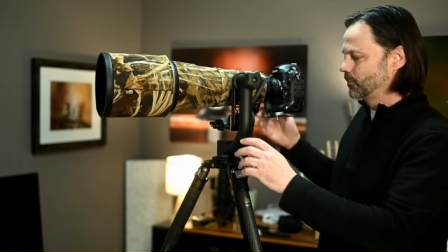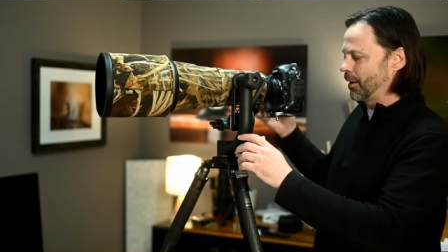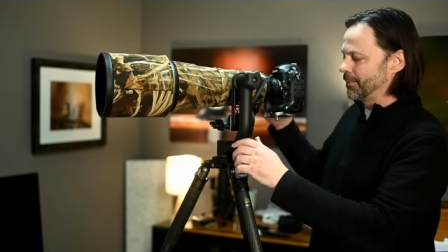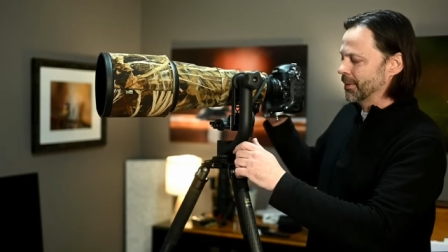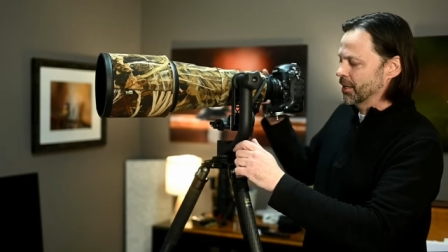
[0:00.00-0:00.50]

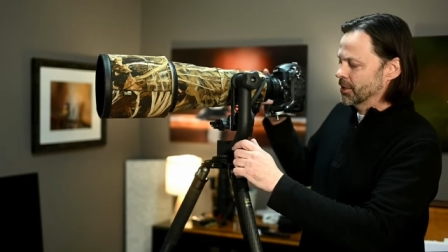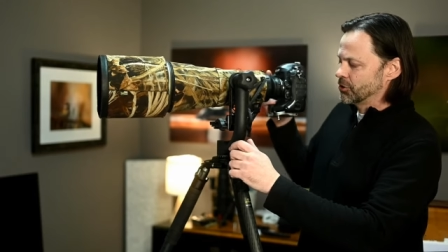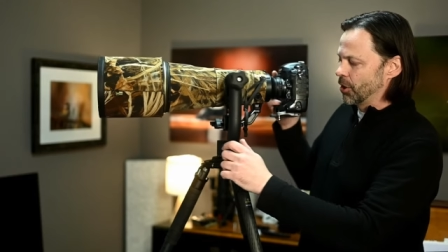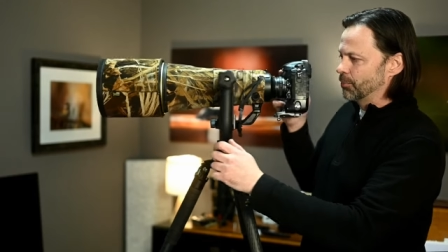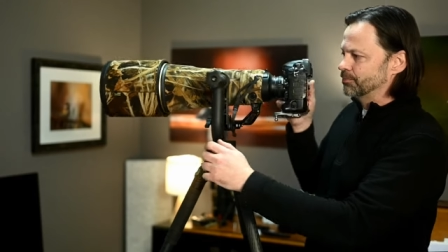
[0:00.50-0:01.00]
All right,
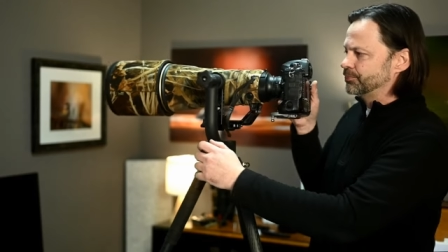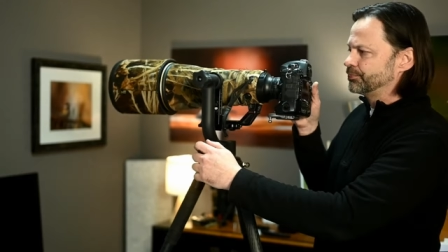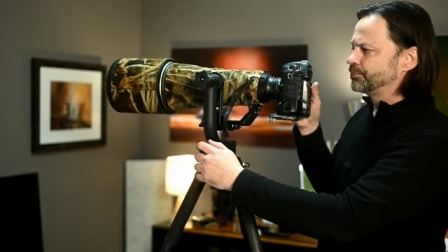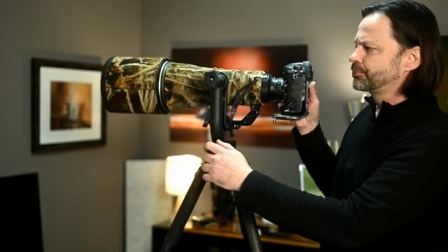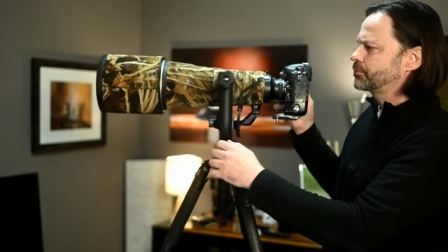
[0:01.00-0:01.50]
so
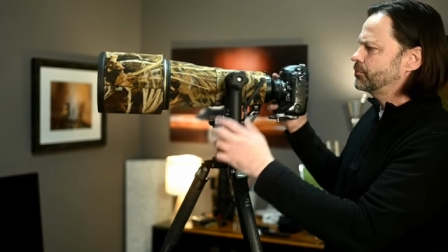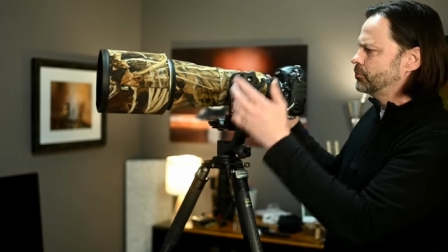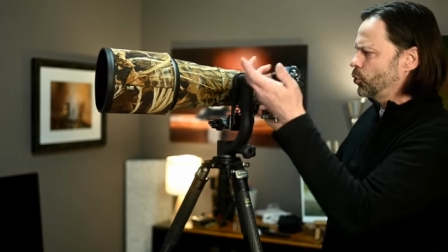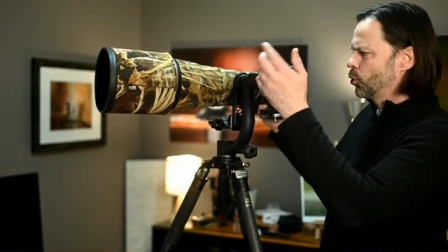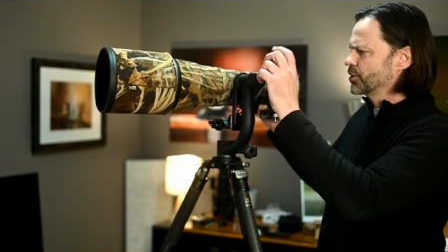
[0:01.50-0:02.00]

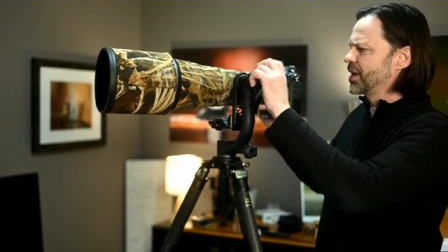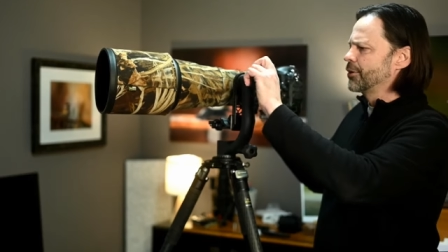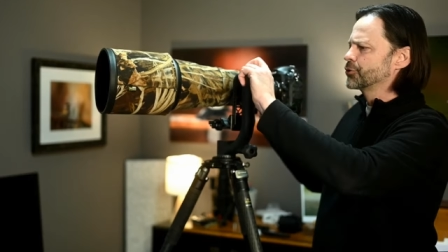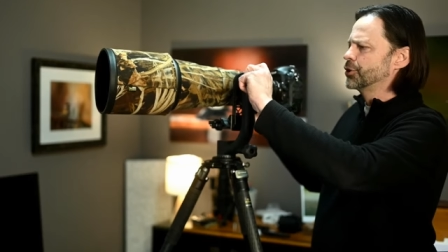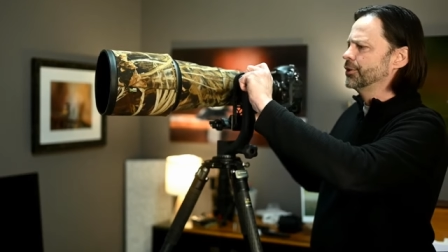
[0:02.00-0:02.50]

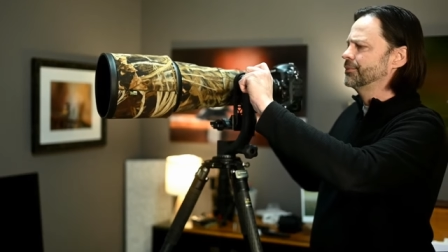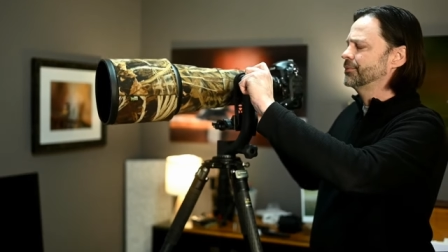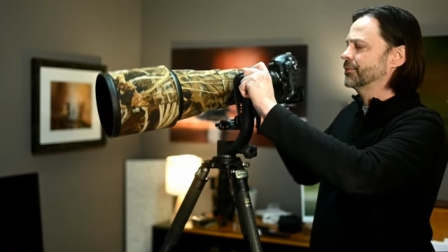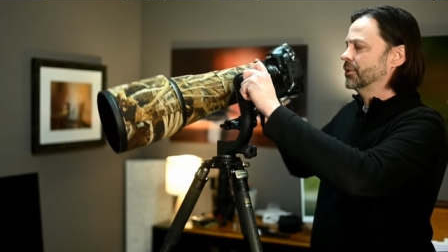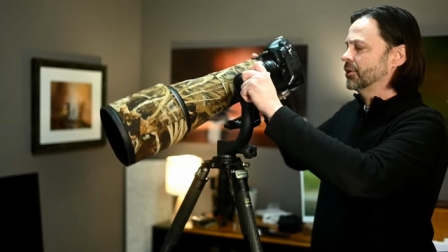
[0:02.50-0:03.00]
horizontal is good,
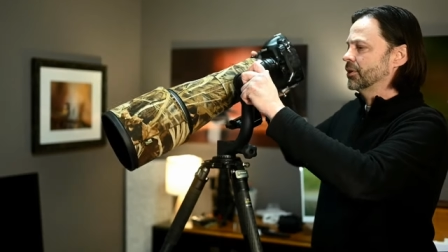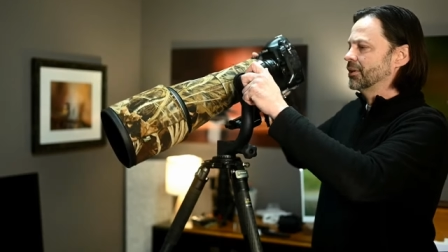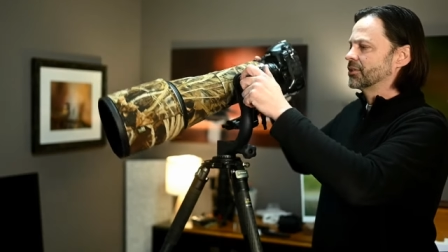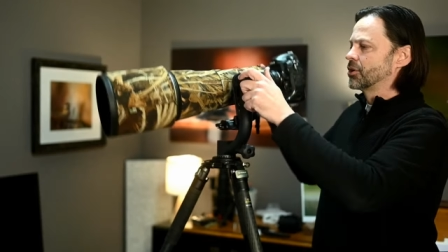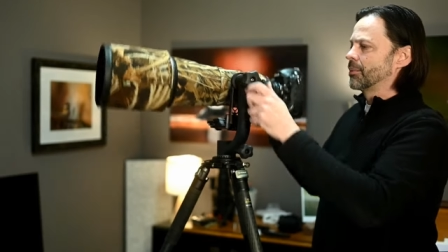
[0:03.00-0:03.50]

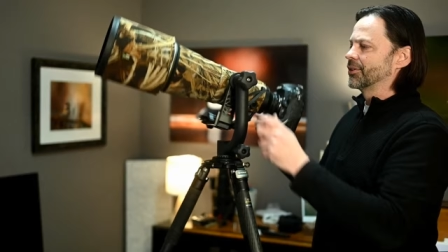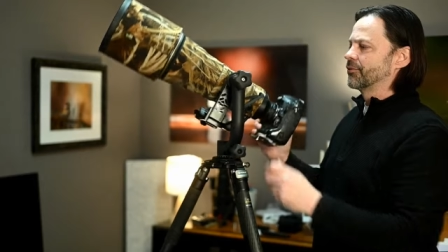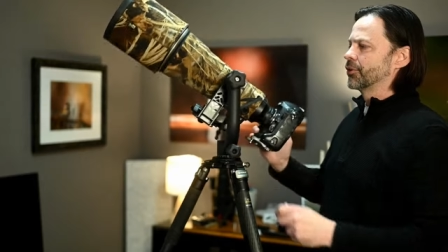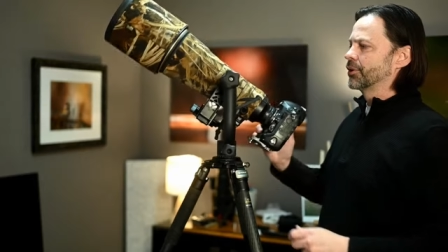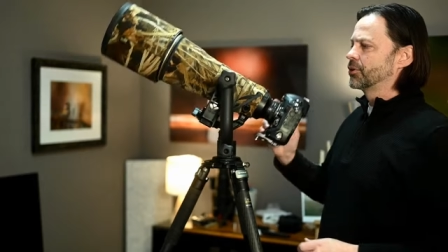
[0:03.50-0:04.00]
talk about the
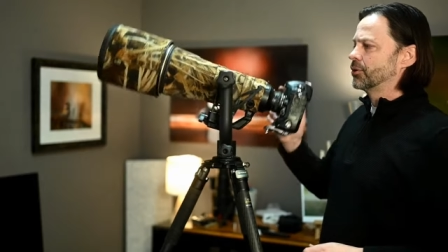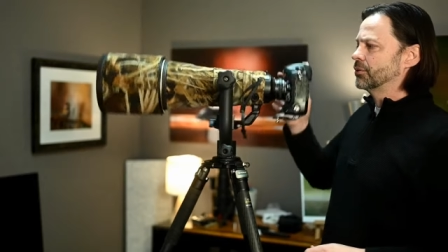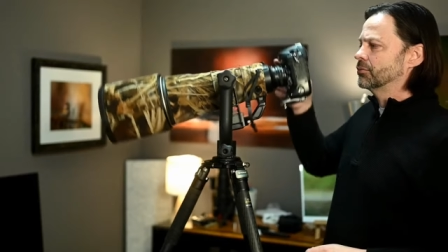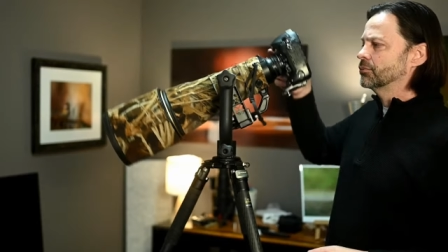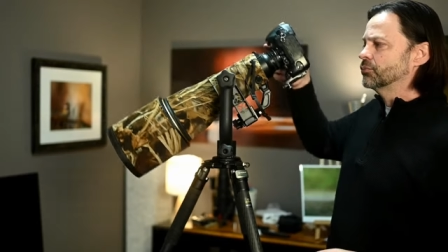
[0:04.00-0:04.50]

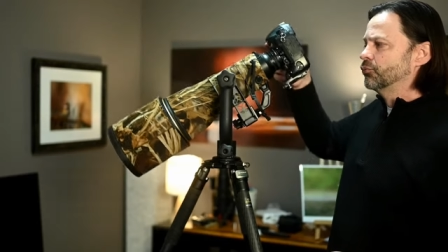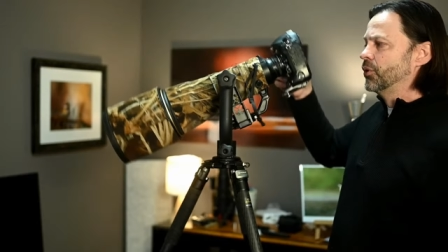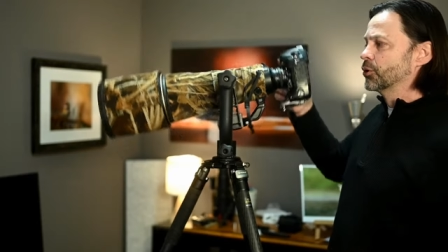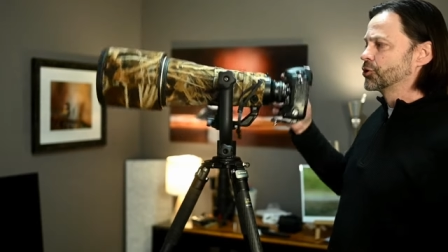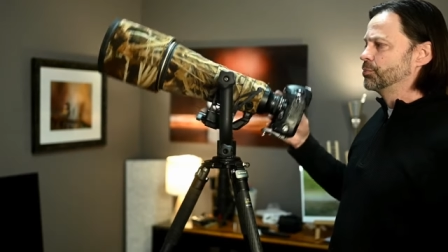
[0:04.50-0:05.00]
vertical,
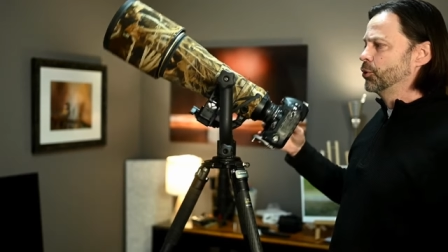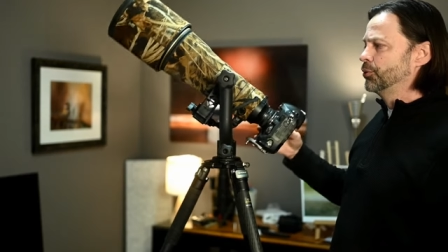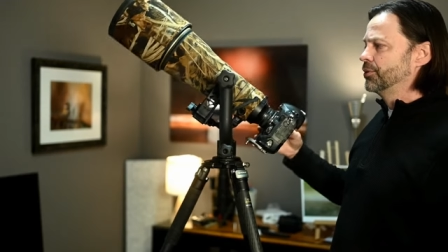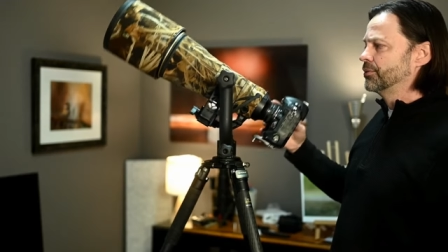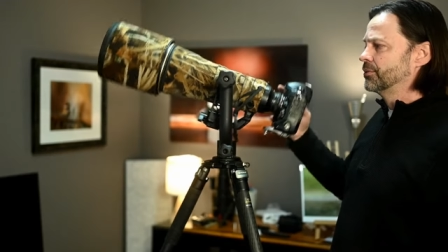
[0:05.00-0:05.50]
real
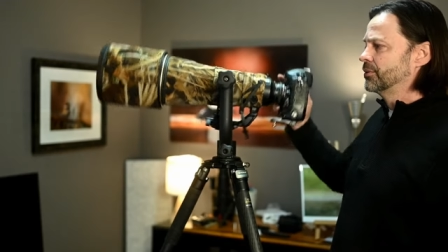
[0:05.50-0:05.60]
smooth.